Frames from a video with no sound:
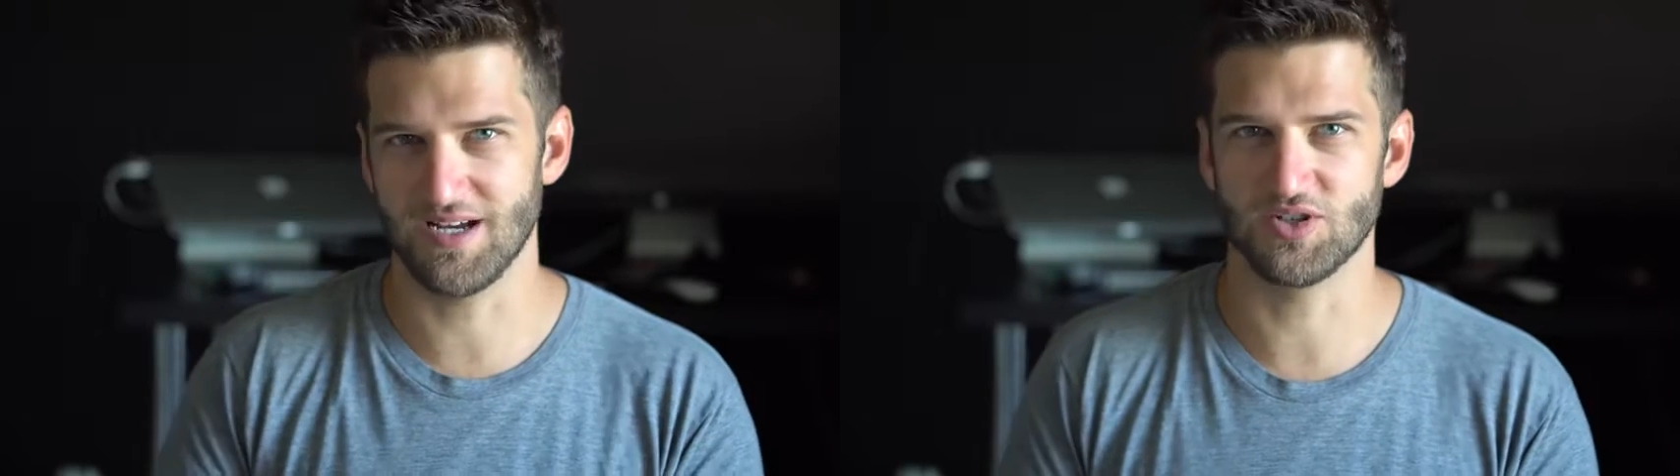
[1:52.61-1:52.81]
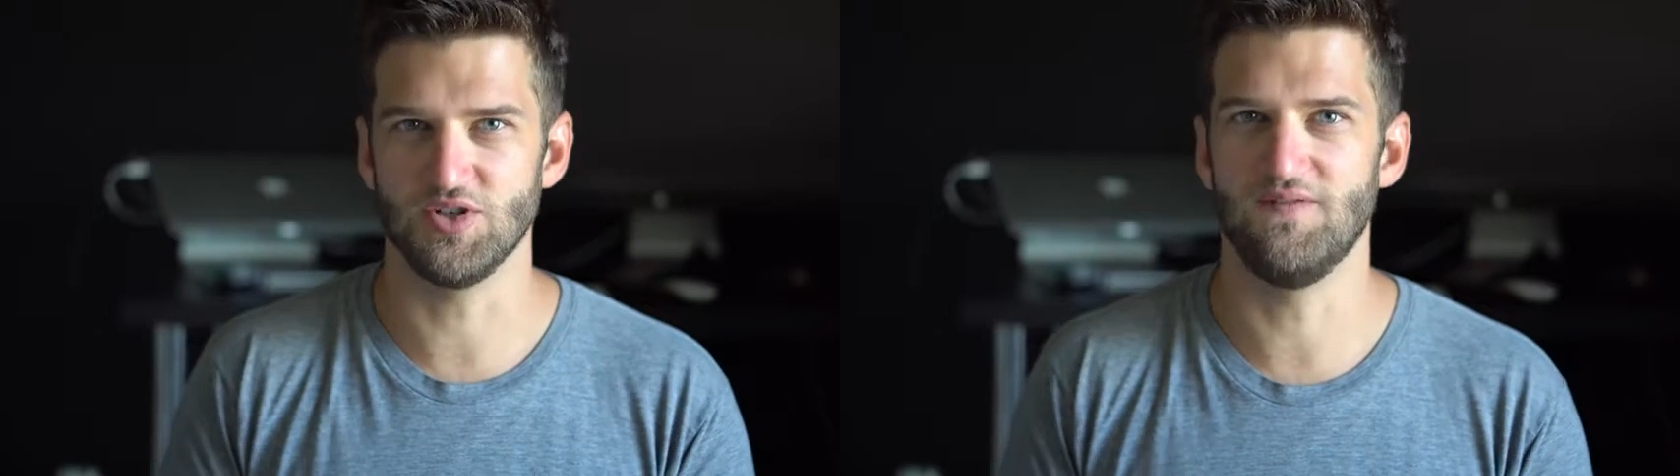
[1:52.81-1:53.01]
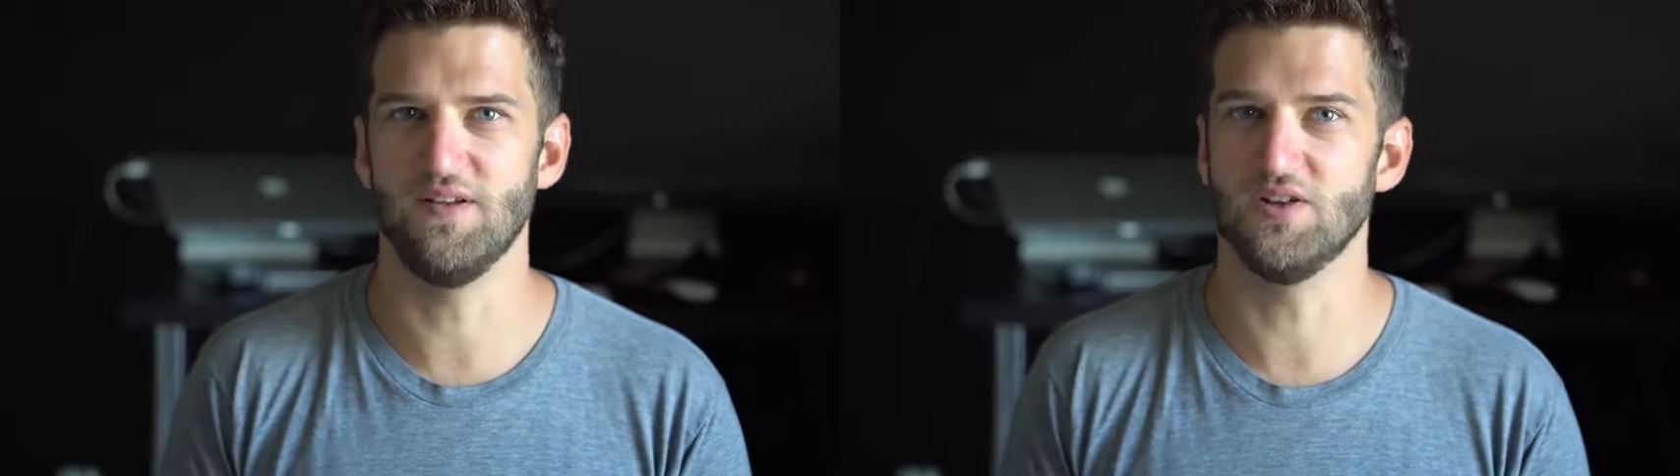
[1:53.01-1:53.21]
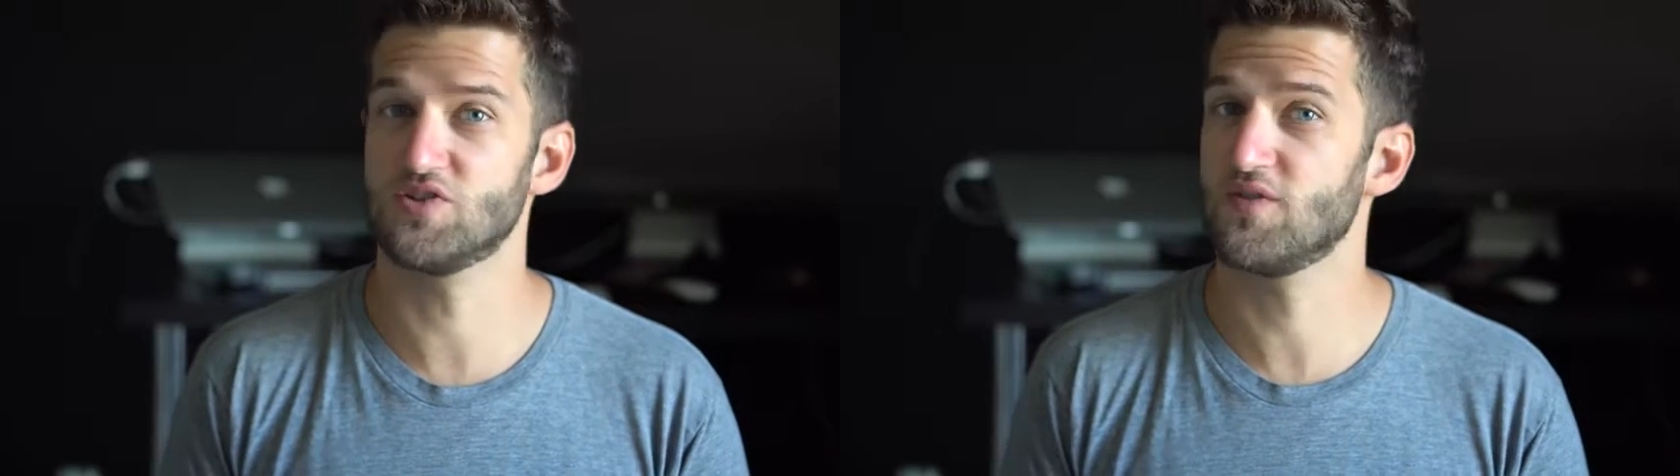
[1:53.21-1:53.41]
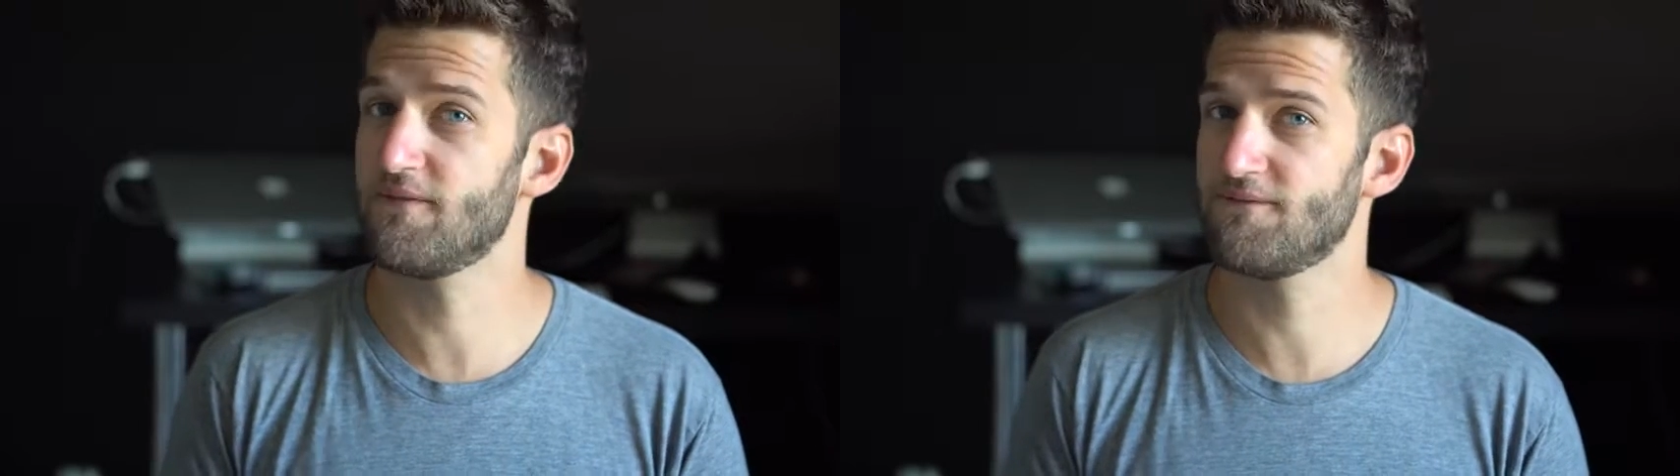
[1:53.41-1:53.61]
actually
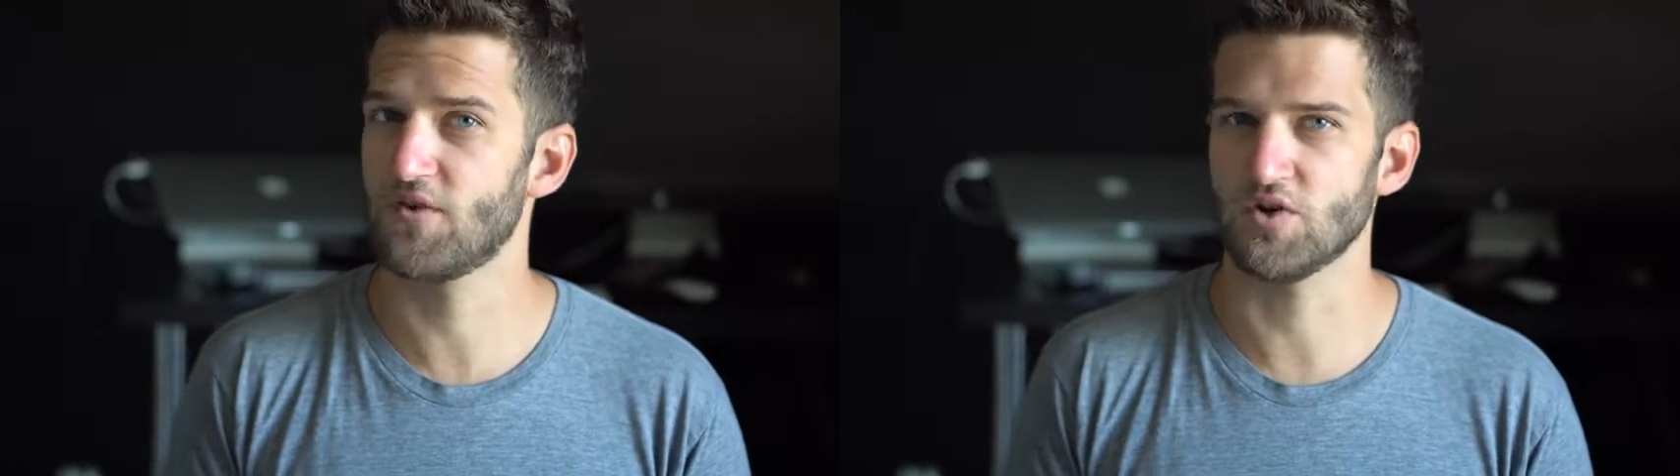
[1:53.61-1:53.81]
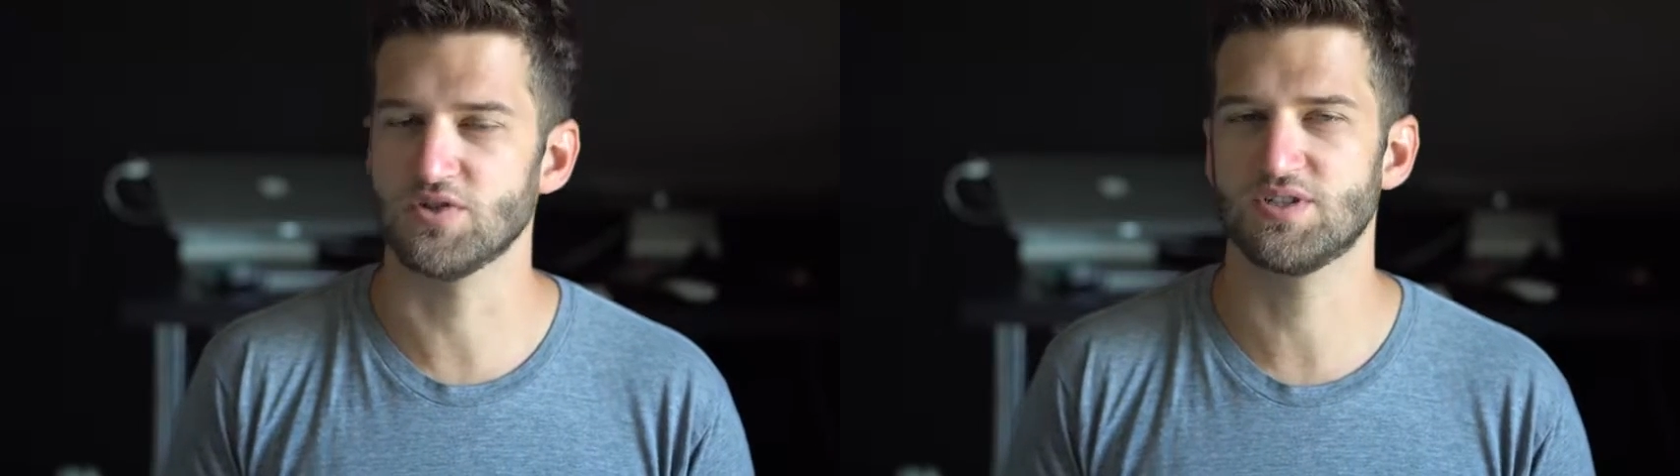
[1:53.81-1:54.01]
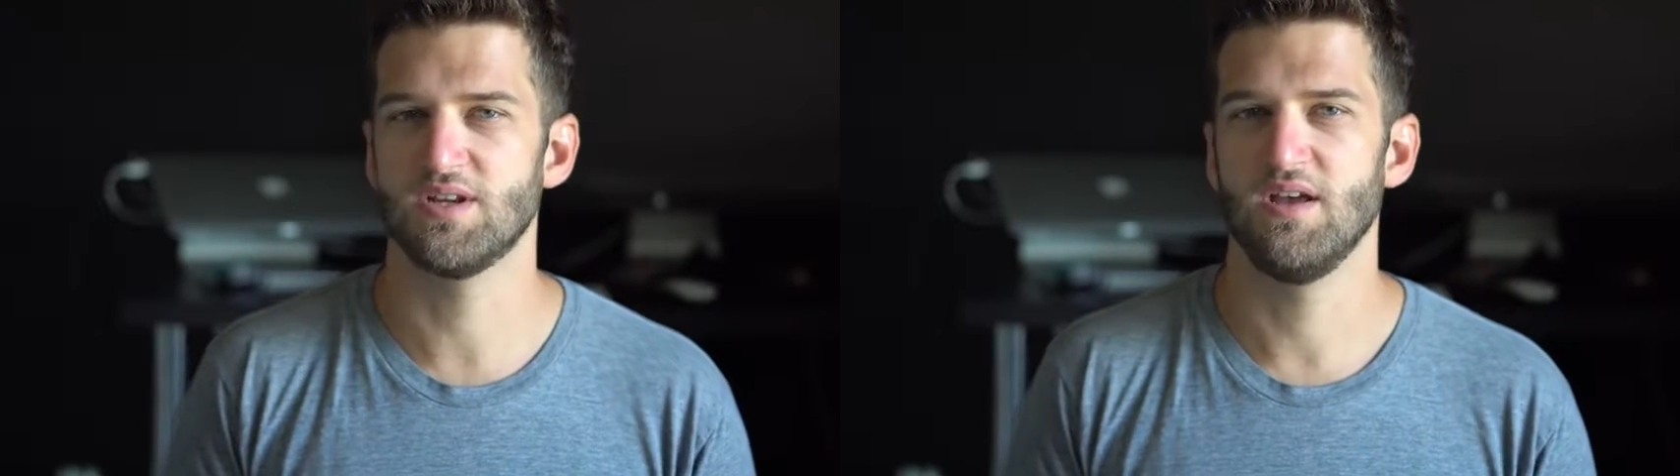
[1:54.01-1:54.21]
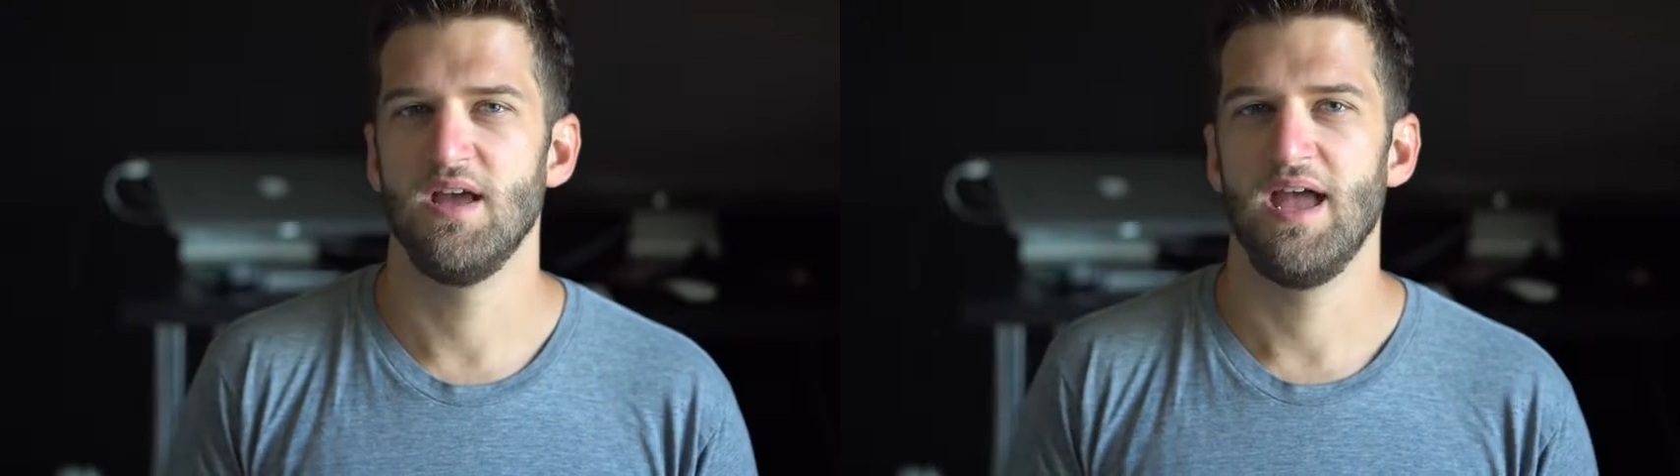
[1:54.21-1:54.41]
finished first